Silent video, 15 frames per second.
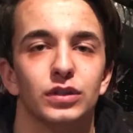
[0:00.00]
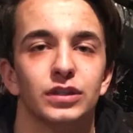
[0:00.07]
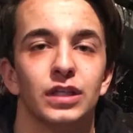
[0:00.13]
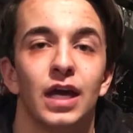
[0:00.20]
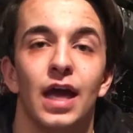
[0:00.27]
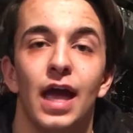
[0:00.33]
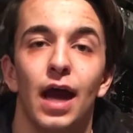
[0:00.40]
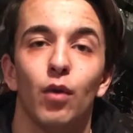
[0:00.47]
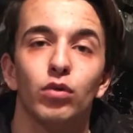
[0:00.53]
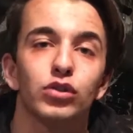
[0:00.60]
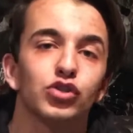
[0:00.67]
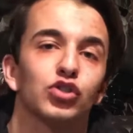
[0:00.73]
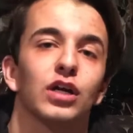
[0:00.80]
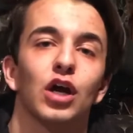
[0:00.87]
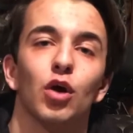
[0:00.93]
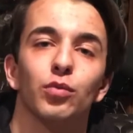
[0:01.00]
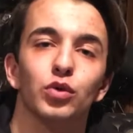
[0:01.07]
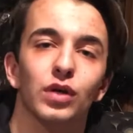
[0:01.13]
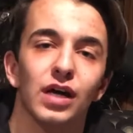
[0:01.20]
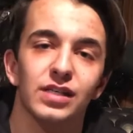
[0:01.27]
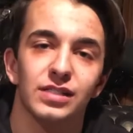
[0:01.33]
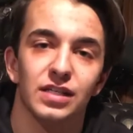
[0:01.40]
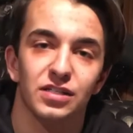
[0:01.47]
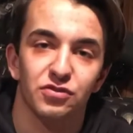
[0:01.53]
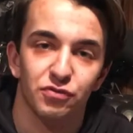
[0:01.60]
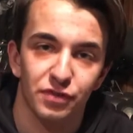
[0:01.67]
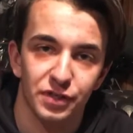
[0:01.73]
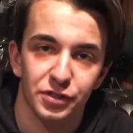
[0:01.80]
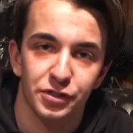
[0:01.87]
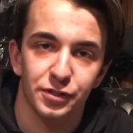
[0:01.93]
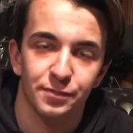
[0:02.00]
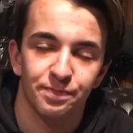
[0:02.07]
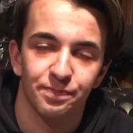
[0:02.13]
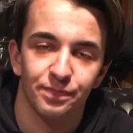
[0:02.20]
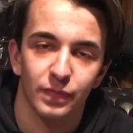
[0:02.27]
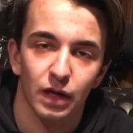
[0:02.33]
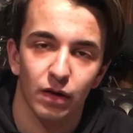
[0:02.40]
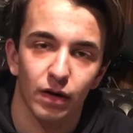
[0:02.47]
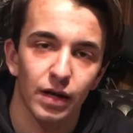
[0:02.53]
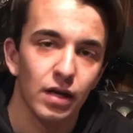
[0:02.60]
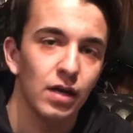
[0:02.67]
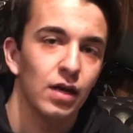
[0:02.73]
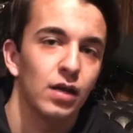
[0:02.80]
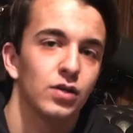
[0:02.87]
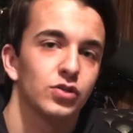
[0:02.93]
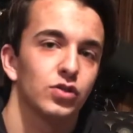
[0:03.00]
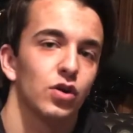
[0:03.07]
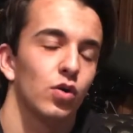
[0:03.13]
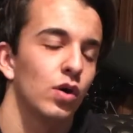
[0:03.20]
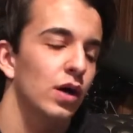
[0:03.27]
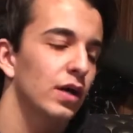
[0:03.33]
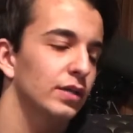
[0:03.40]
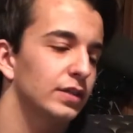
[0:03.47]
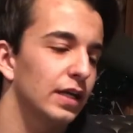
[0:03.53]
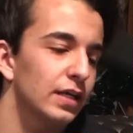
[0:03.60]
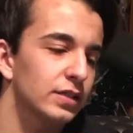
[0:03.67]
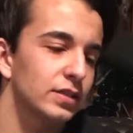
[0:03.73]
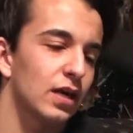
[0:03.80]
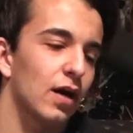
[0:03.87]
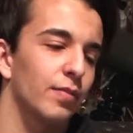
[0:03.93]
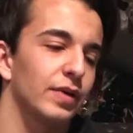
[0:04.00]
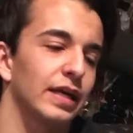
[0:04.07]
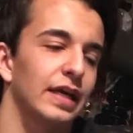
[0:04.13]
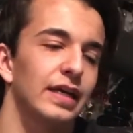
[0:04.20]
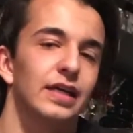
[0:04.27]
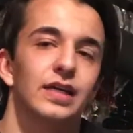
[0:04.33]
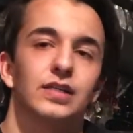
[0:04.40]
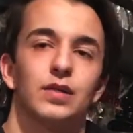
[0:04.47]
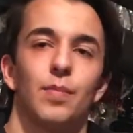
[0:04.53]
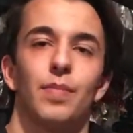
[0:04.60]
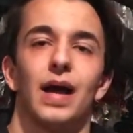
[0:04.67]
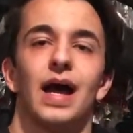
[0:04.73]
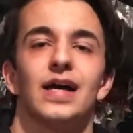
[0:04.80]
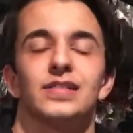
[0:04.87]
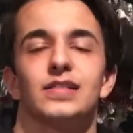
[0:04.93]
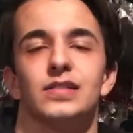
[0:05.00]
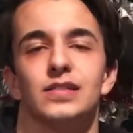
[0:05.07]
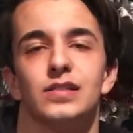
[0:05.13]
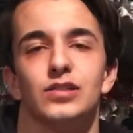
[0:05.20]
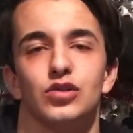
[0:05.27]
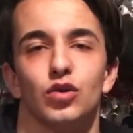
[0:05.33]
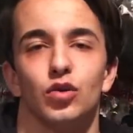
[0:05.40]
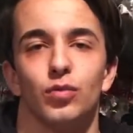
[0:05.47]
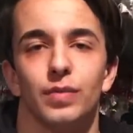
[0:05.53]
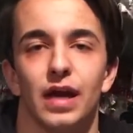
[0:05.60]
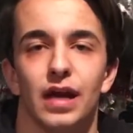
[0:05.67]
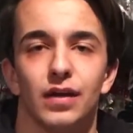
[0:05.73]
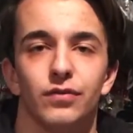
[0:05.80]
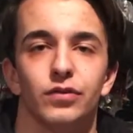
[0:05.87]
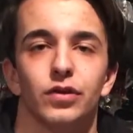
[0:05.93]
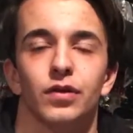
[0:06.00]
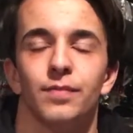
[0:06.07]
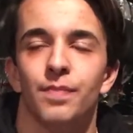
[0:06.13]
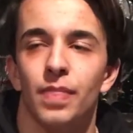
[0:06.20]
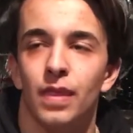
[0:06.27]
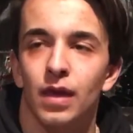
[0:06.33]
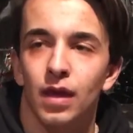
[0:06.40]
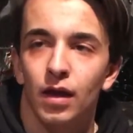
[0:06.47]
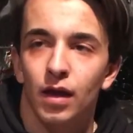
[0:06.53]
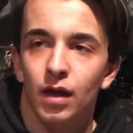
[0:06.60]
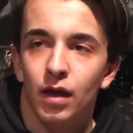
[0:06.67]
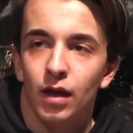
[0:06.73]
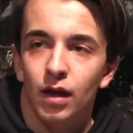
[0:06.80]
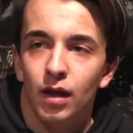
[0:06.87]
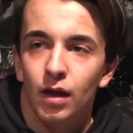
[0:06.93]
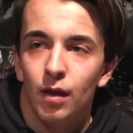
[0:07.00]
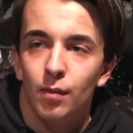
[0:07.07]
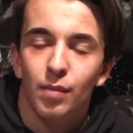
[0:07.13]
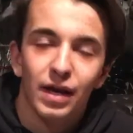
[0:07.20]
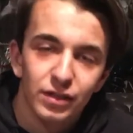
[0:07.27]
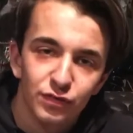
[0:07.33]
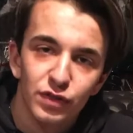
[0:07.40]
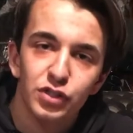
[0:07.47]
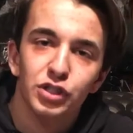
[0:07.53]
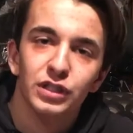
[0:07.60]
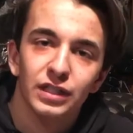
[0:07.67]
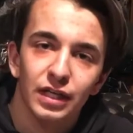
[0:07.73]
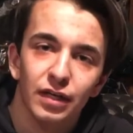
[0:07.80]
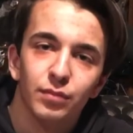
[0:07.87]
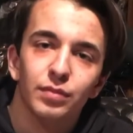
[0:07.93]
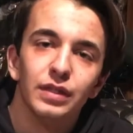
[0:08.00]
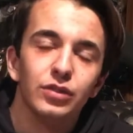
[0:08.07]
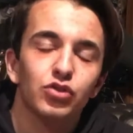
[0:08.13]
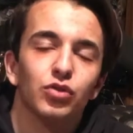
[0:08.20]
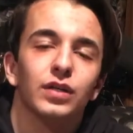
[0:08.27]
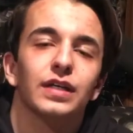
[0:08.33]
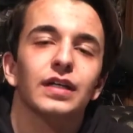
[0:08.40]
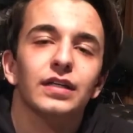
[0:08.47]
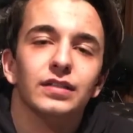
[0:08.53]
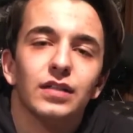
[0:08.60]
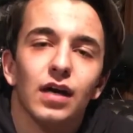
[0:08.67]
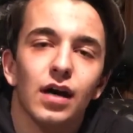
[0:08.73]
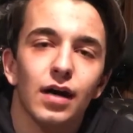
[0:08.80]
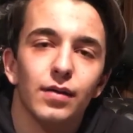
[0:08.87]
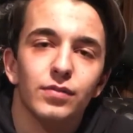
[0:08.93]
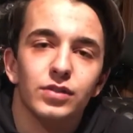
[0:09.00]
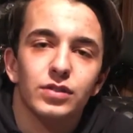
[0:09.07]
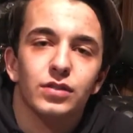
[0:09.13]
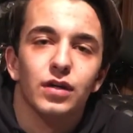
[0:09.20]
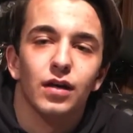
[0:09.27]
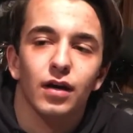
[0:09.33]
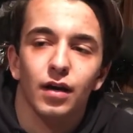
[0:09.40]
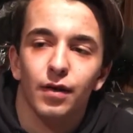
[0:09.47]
us, and we're just trying to help you guys catch fish. All right, so today's topic is bass seasonal behavior. Bass fishing can be tricky at times.